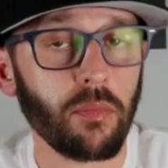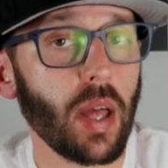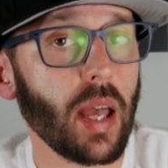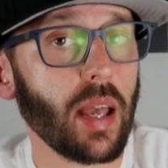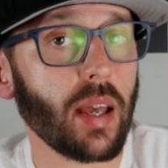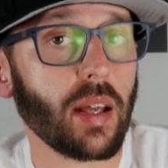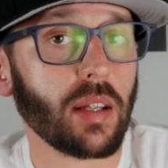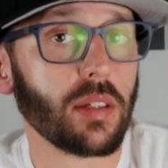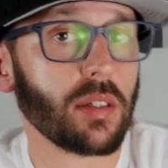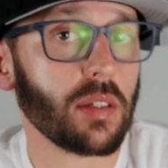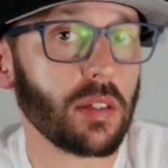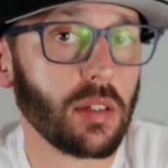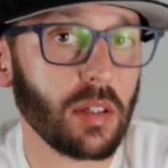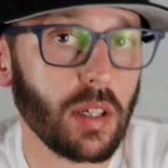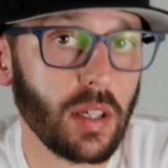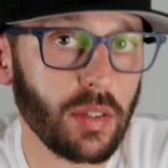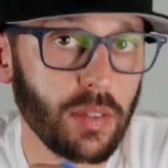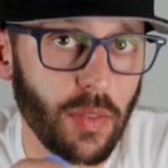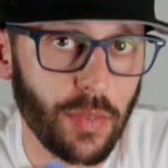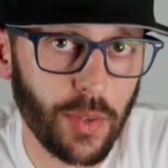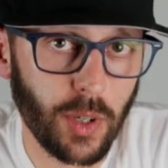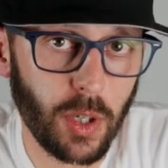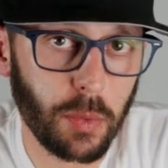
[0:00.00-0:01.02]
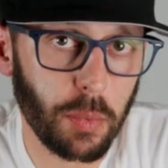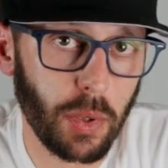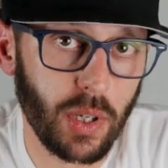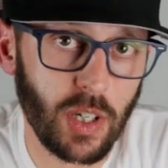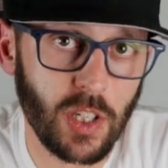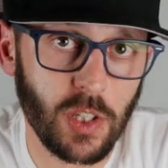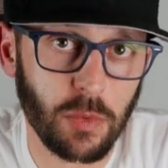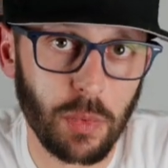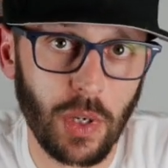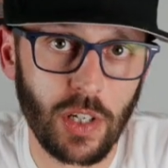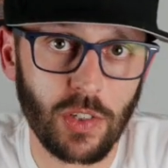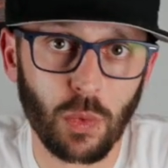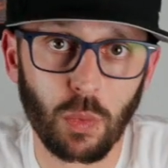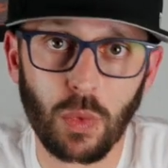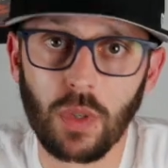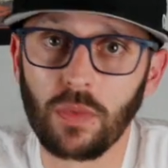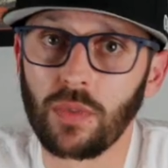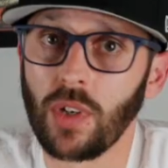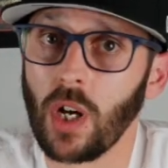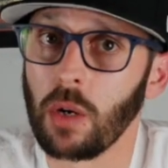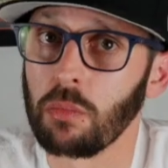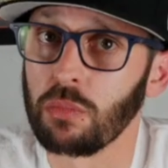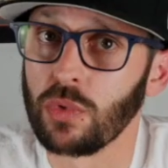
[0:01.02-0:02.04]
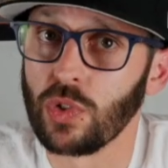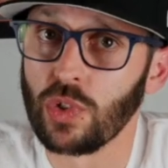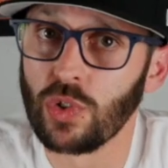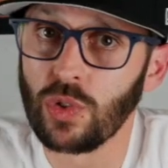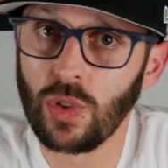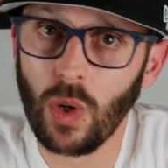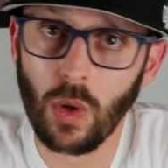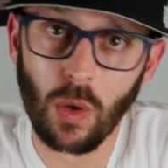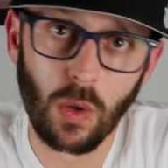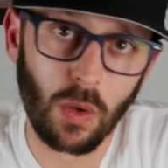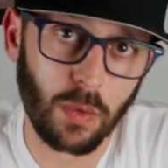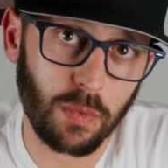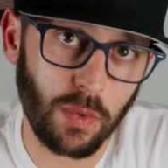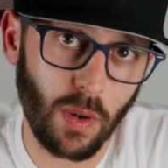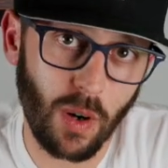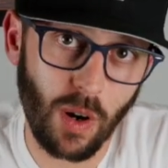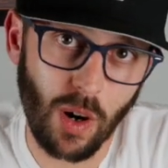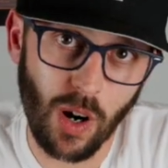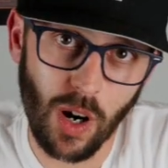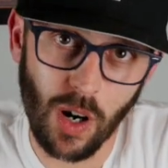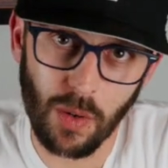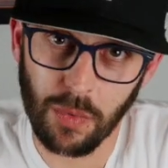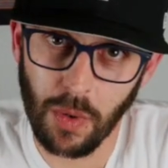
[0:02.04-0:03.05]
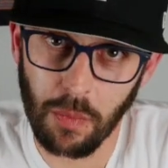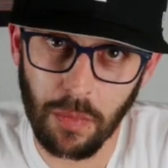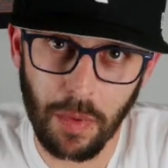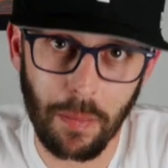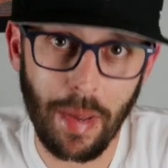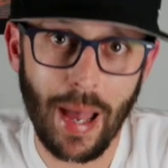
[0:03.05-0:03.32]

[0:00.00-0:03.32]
And in the third-party space, we've come so far from the